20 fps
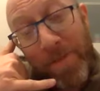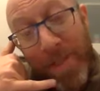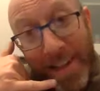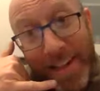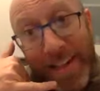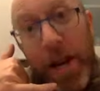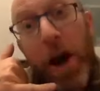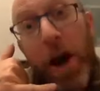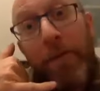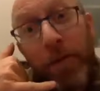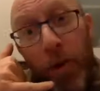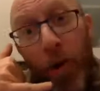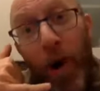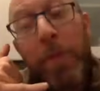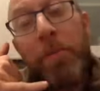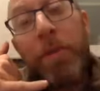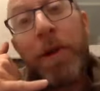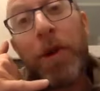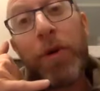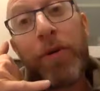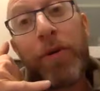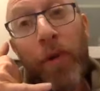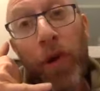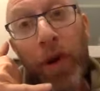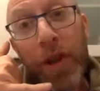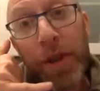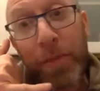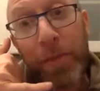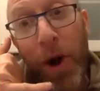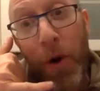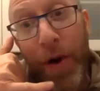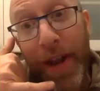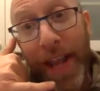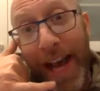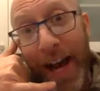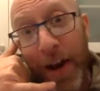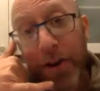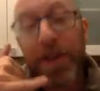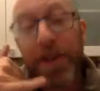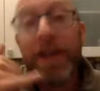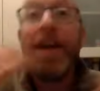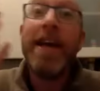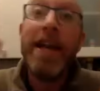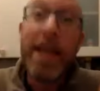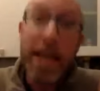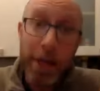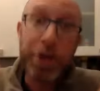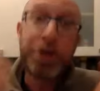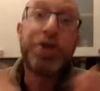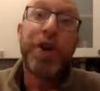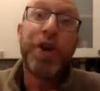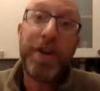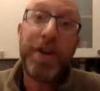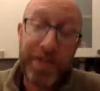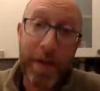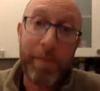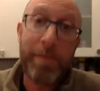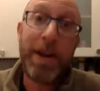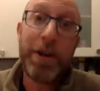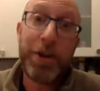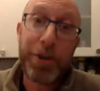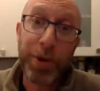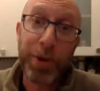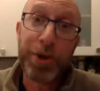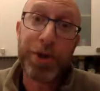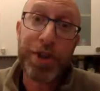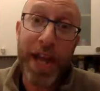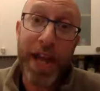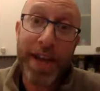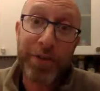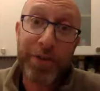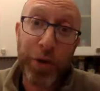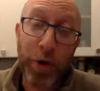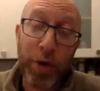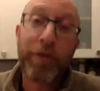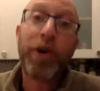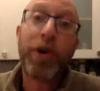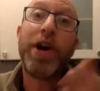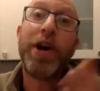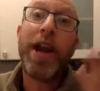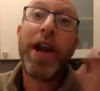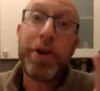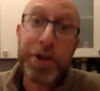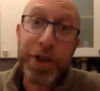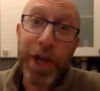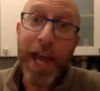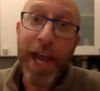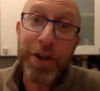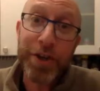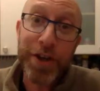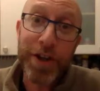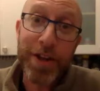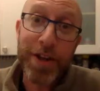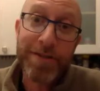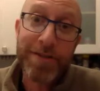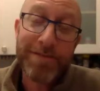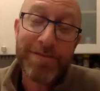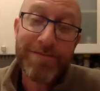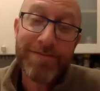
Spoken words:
You know, if you wanted me to afford the pro account, you should have sent me to Jewish Day School for good education.